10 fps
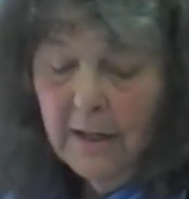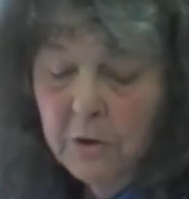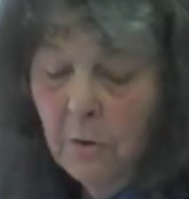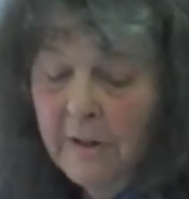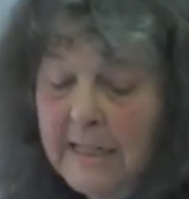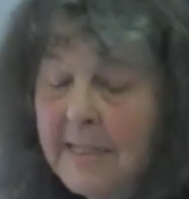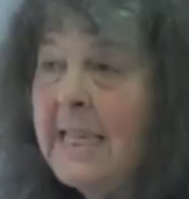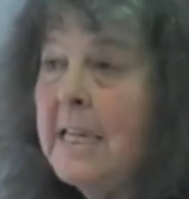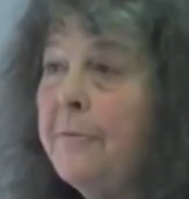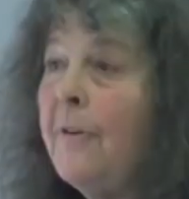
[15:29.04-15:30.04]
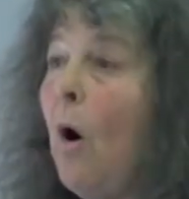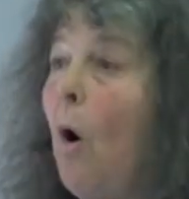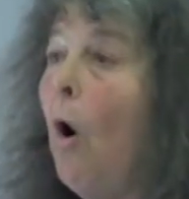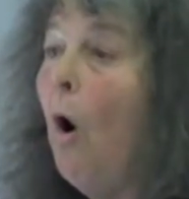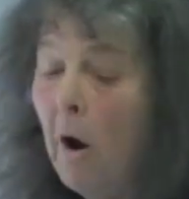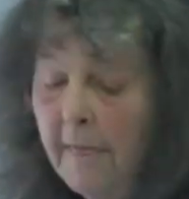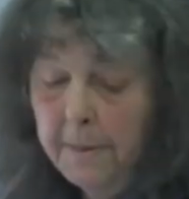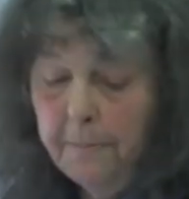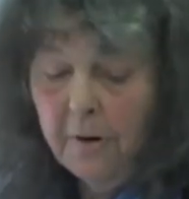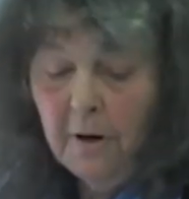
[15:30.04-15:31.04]
to receive all
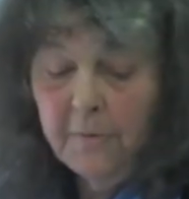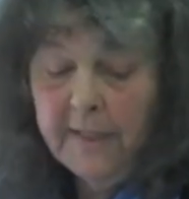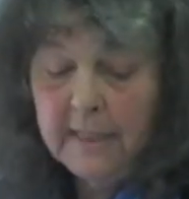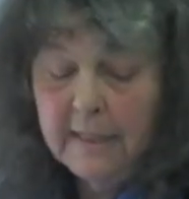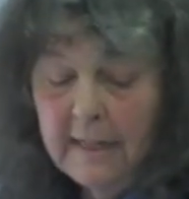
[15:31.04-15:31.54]
the profit